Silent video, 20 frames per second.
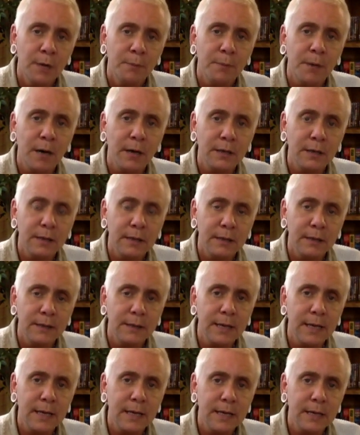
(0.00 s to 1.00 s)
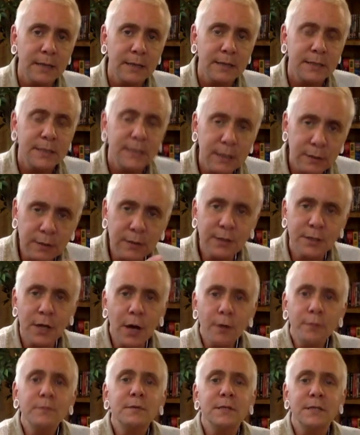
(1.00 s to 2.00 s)
But they still
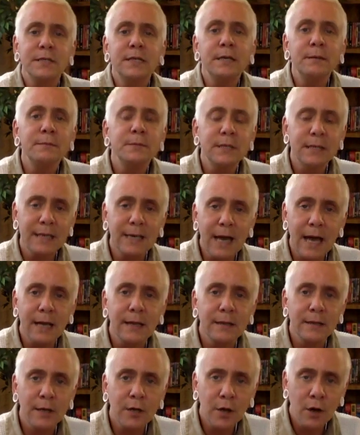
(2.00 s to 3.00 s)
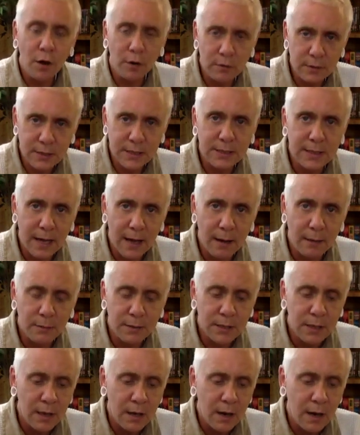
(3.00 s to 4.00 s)
don't seem to get the
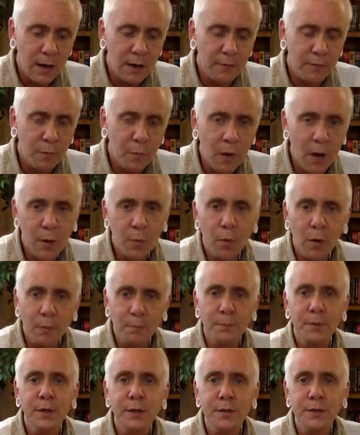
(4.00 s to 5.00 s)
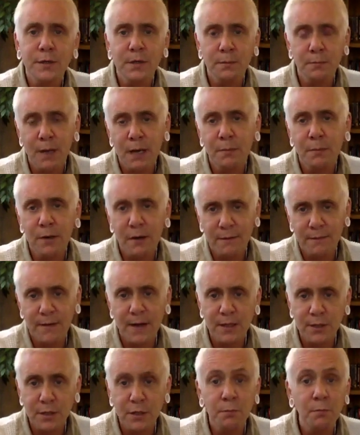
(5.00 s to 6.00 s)
concept of why one person may be
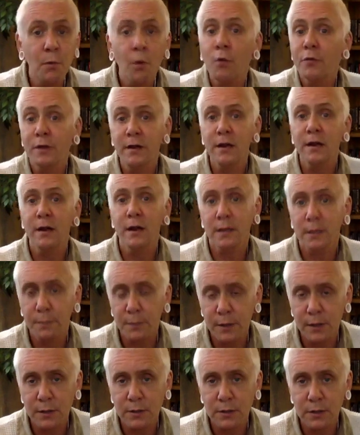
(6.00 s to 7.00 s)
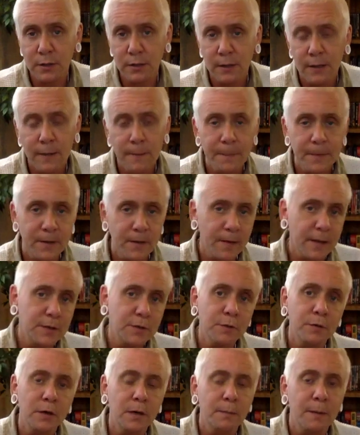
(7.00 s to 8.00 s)
affected more than another person. So they
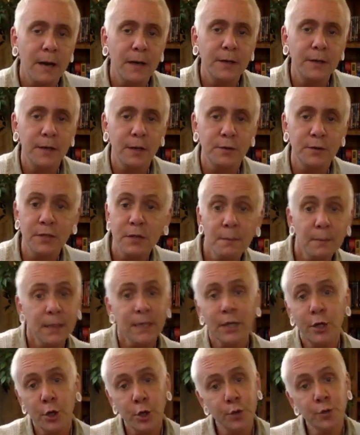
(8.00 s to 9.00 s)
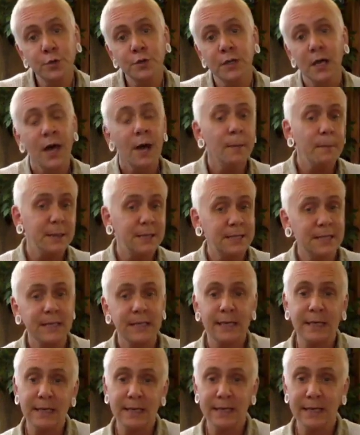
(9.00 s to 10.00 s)
talk about, somebody who's
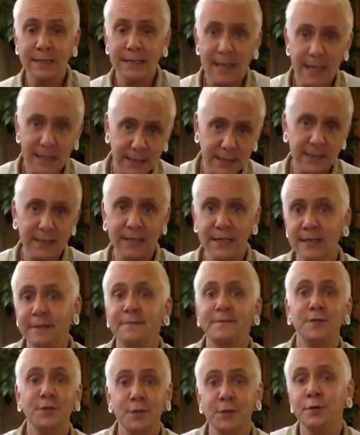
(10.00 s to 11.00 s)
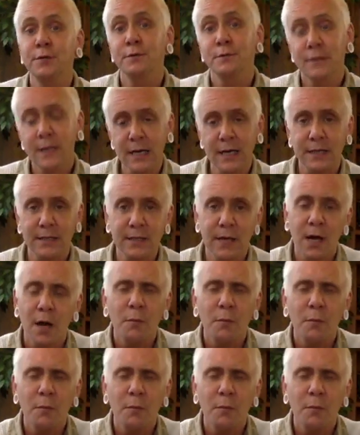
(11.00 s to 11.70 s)
particularly sensitive to this.